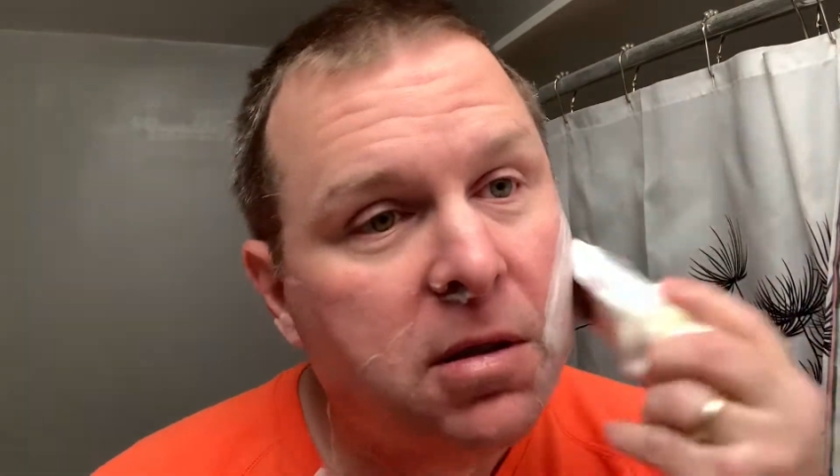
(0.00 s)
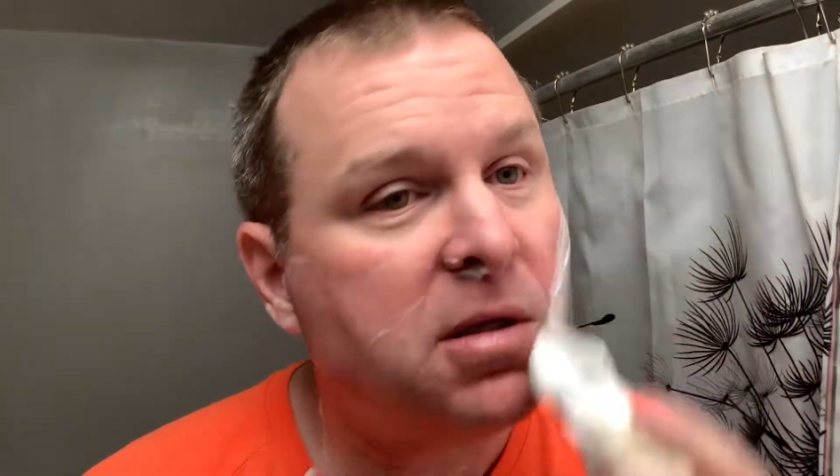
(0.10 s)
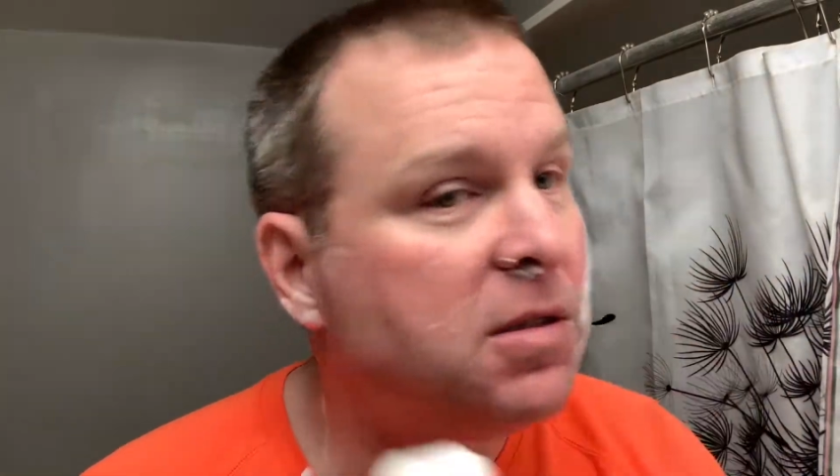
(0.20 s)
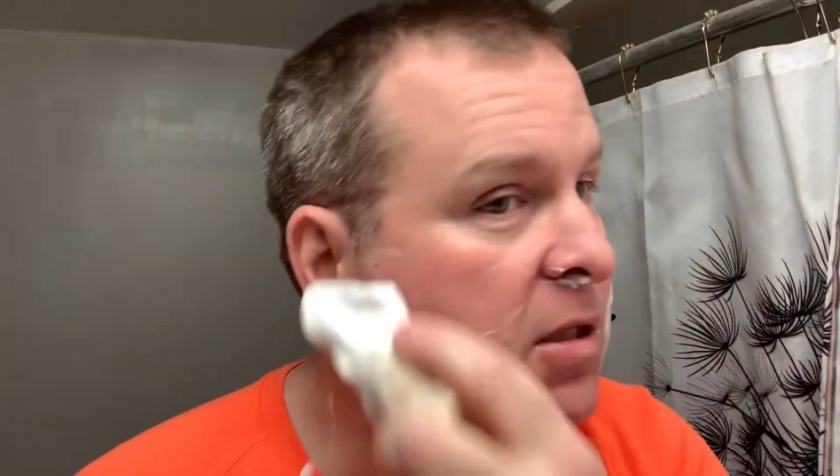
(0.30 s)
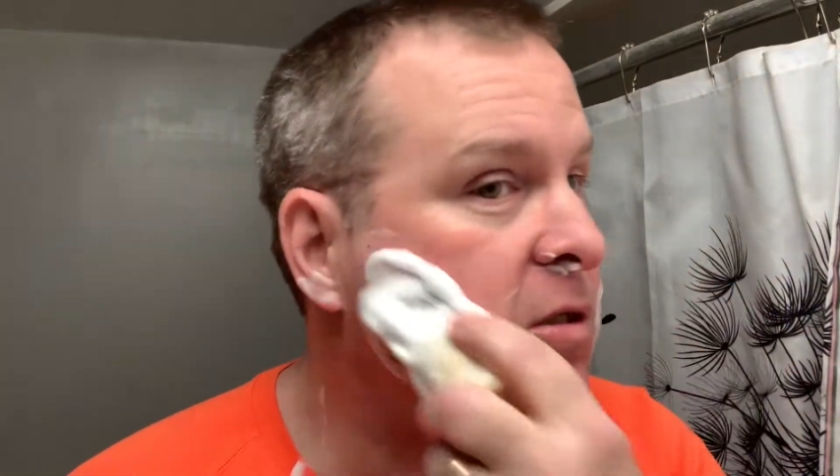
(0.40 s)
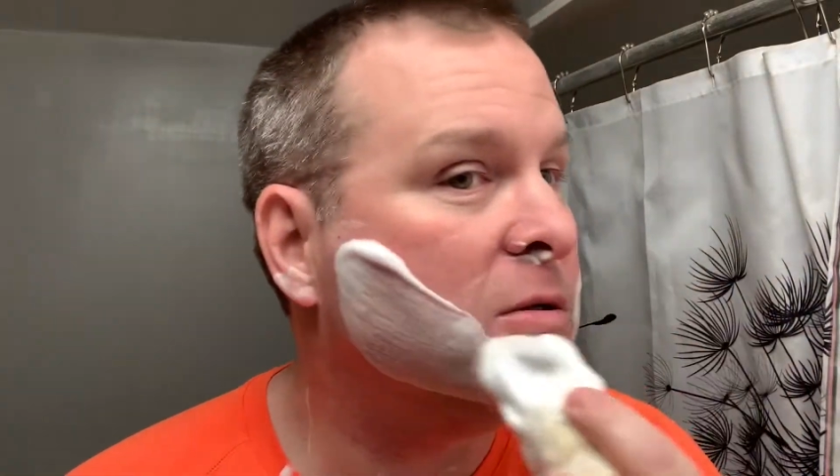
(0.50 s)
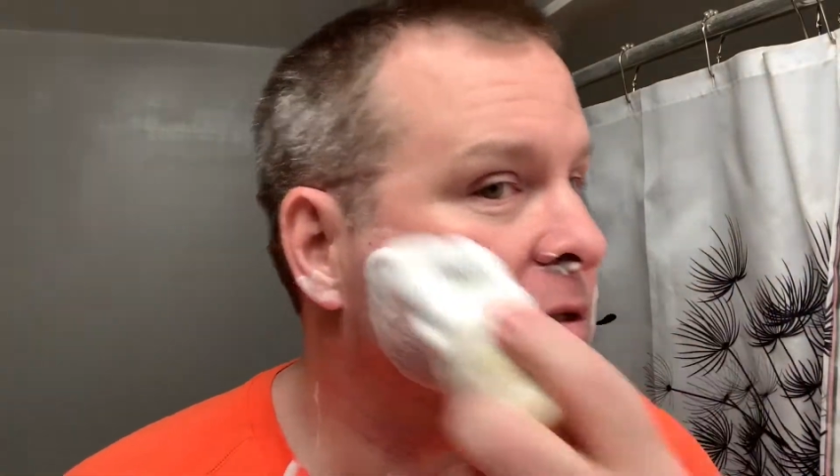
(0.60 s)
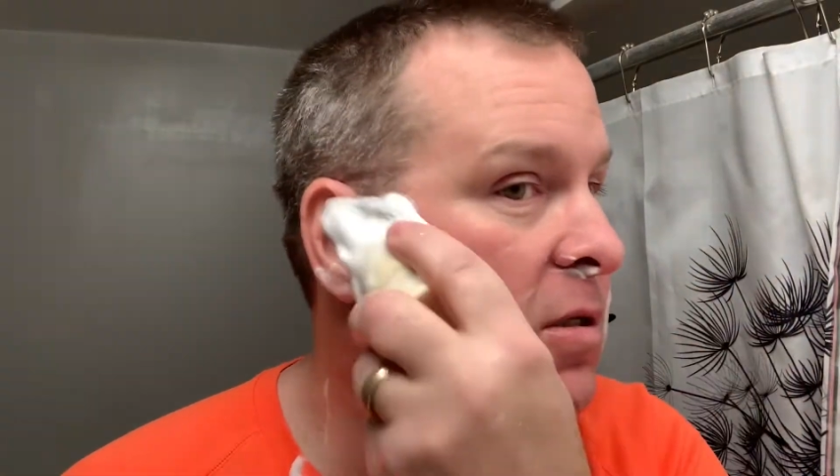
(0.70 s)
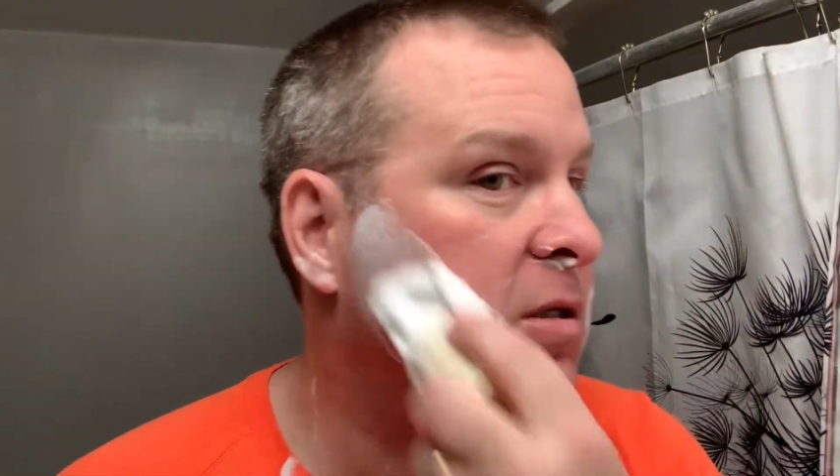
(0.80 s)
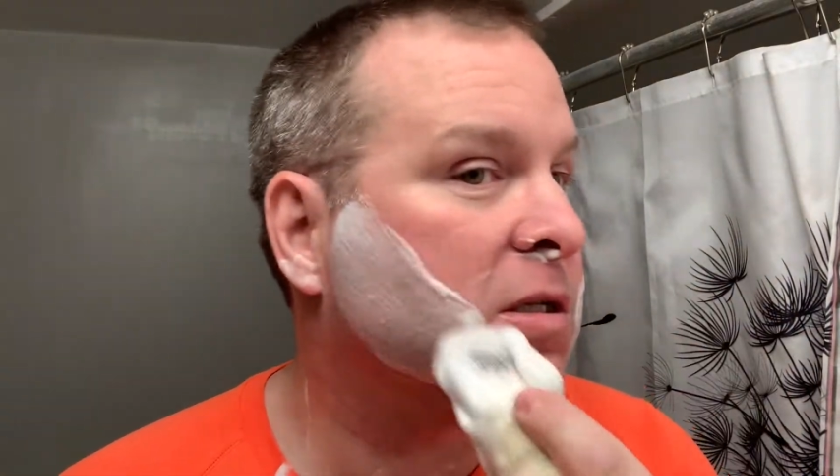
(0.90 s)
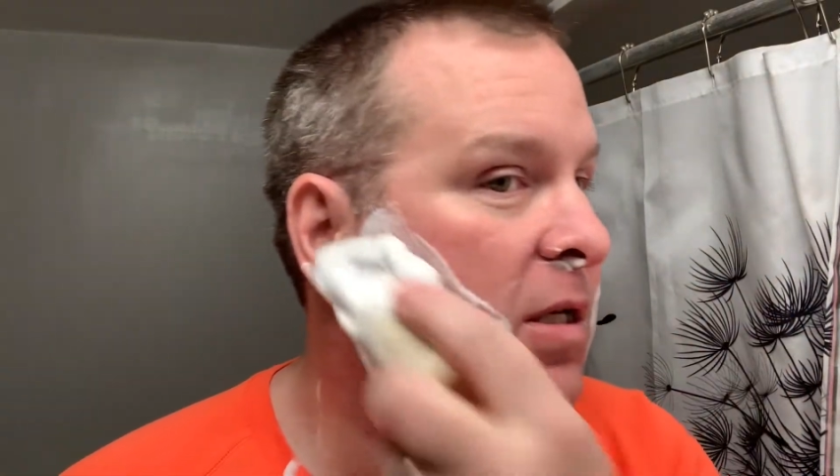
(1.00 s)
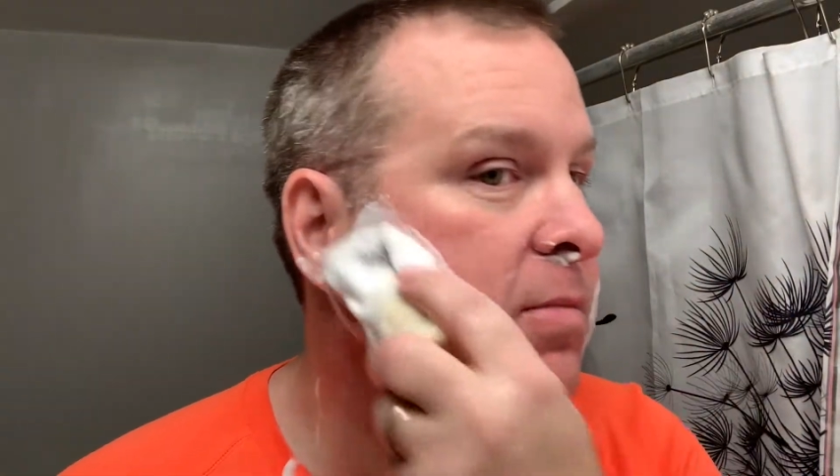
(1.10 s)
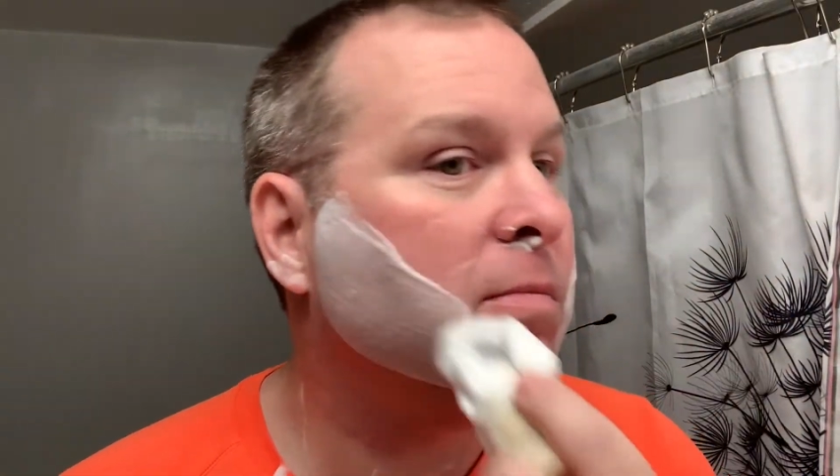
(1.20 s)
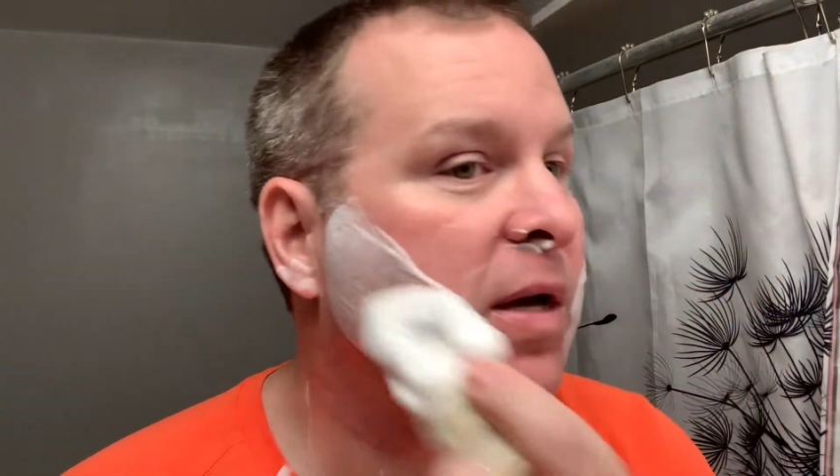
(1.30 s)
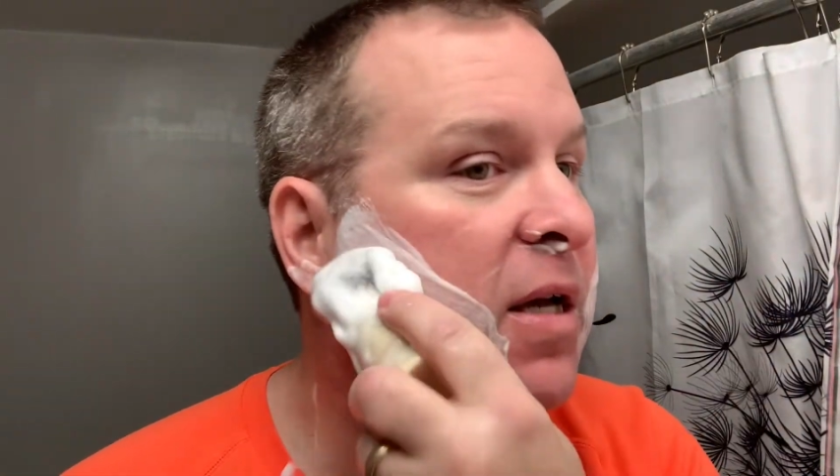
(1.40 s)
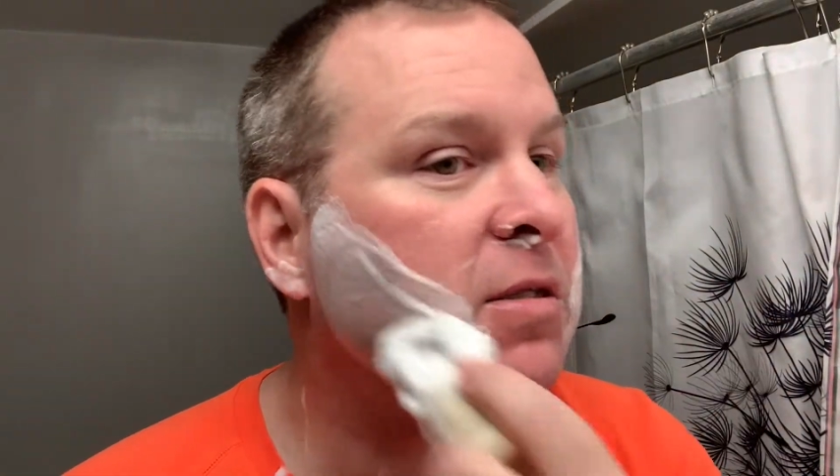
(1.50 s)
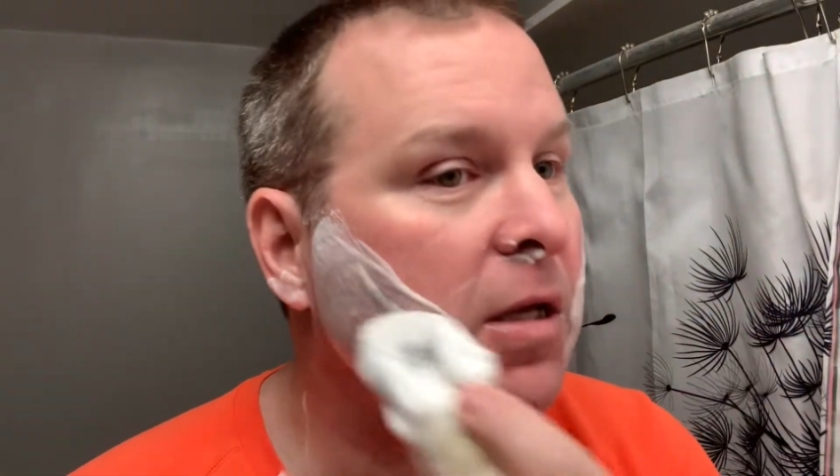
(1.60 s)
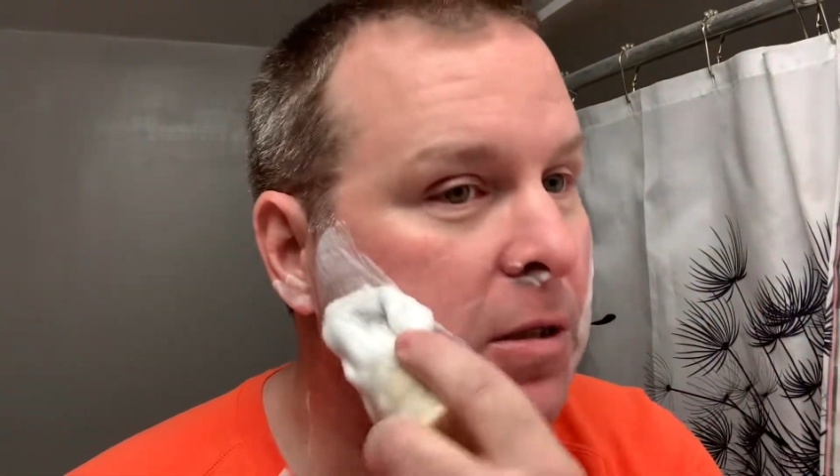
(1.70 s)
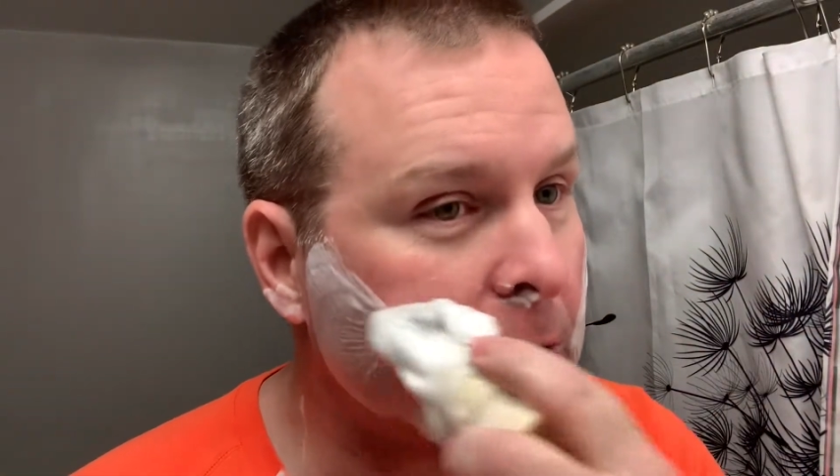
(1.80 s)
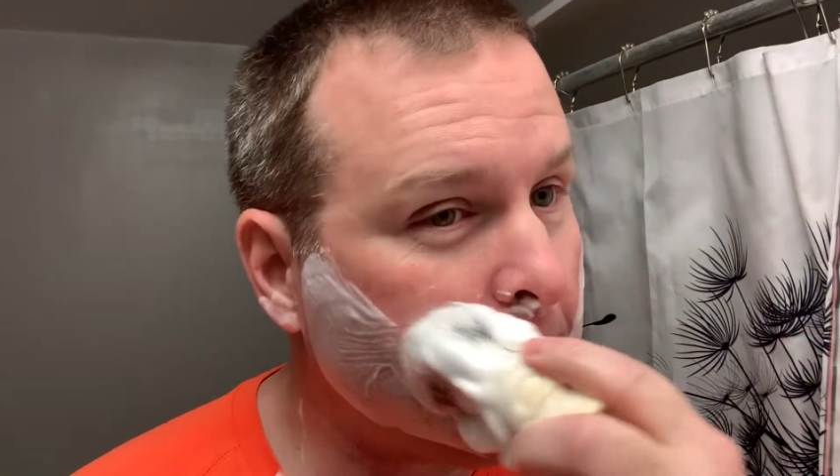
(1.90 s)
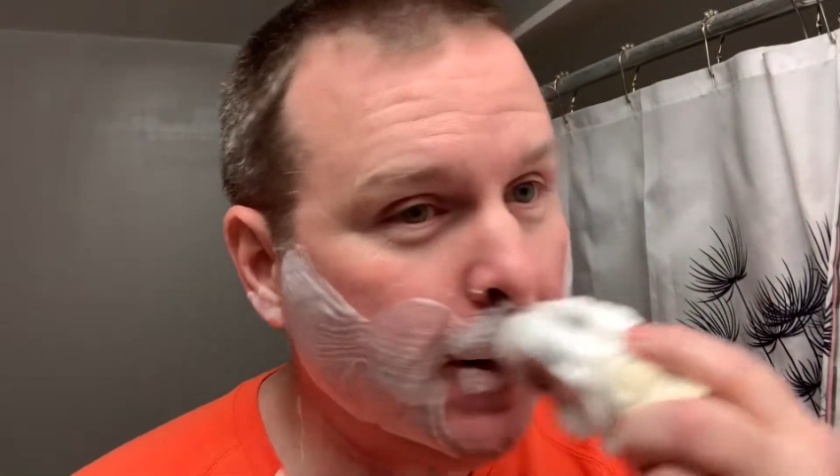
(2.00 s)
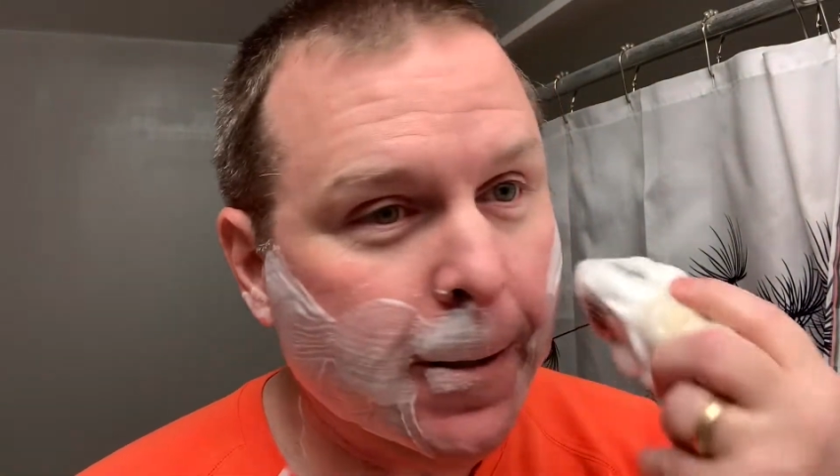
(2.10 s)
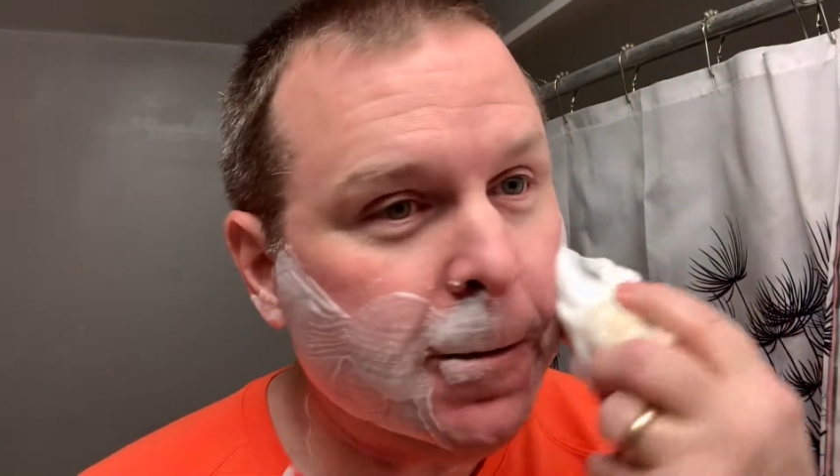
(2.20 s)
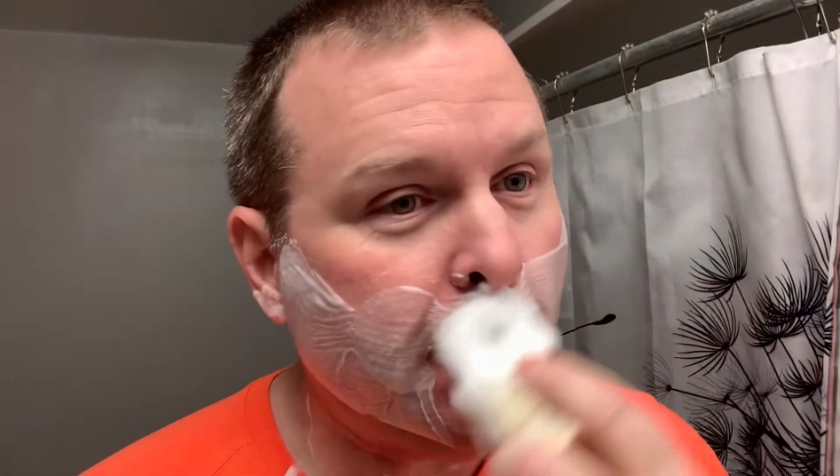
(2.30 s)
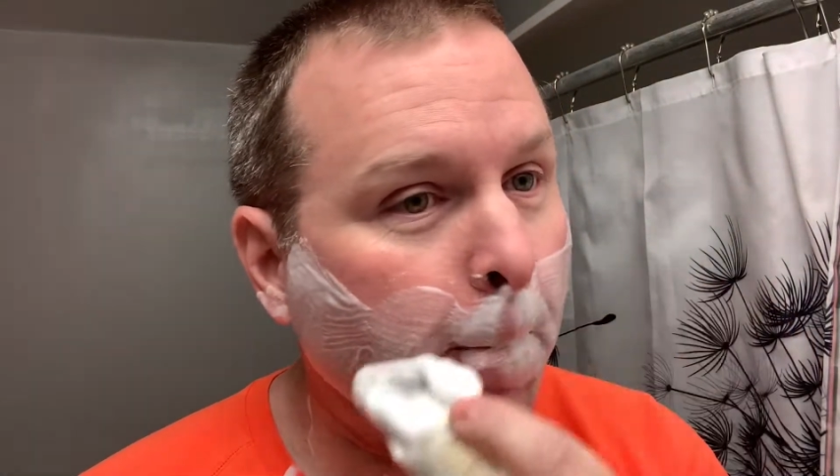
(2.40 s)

like to do a little skin pass on the cheeks.